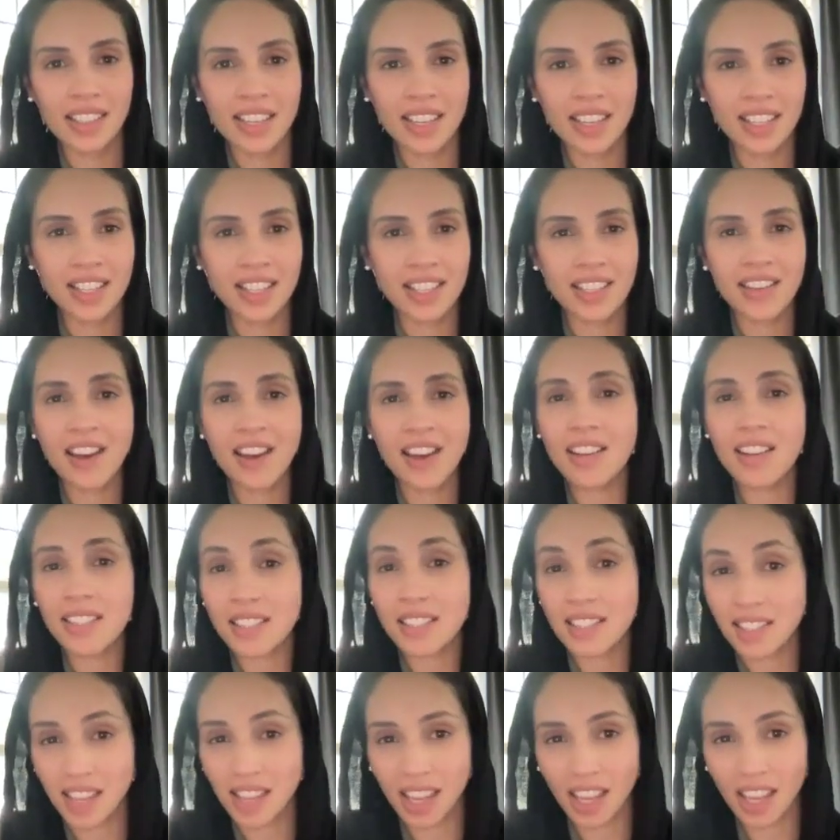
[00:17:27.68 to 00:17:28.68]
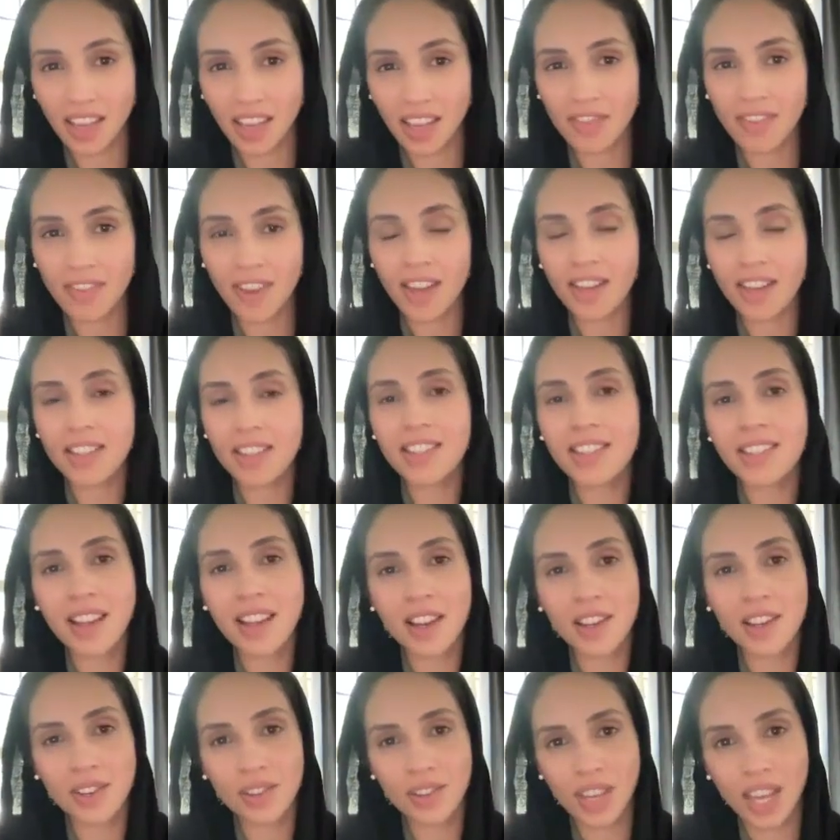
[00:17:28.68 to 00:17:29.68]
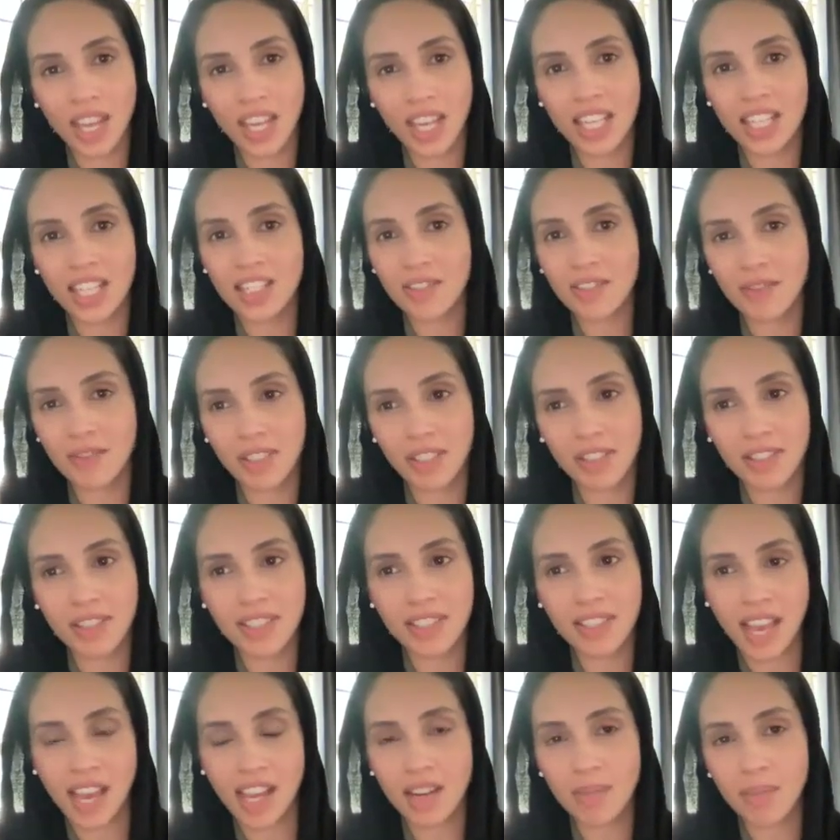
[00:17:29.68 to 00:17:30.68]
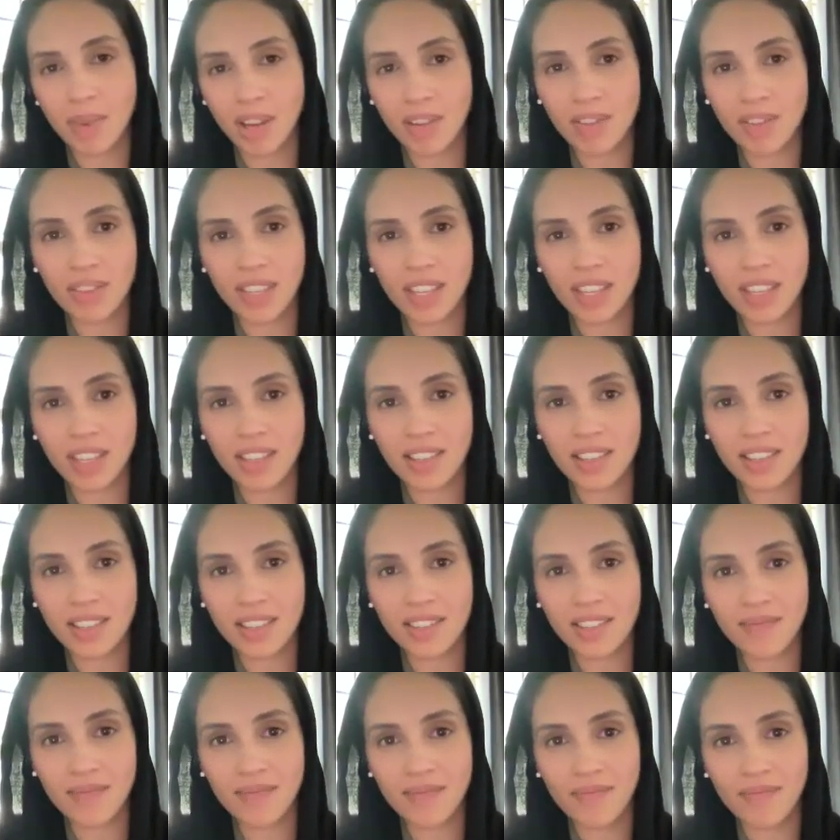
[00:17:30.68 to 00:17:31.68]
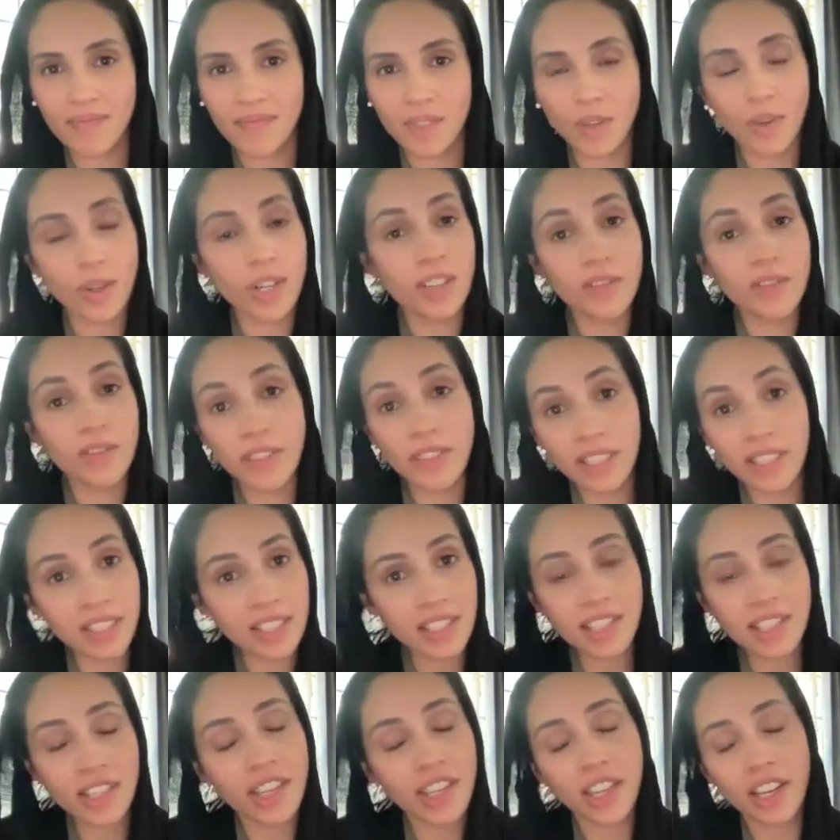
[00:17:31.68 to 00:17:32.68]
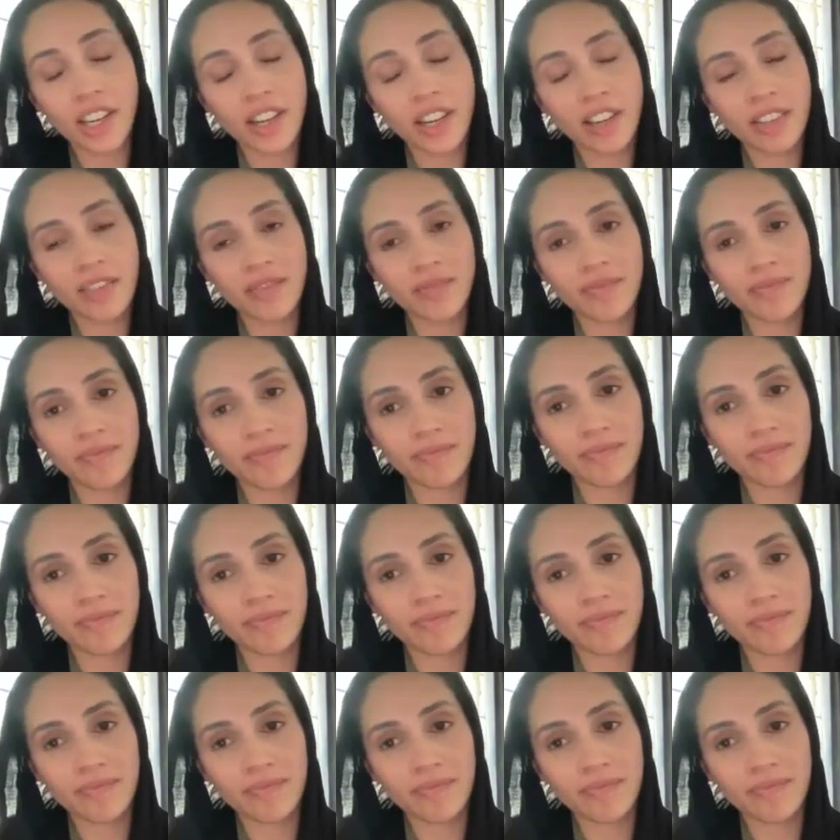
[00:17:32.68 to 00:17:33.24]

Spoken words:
it's not safe and it's not okay to feel sad about things or to feel insecure.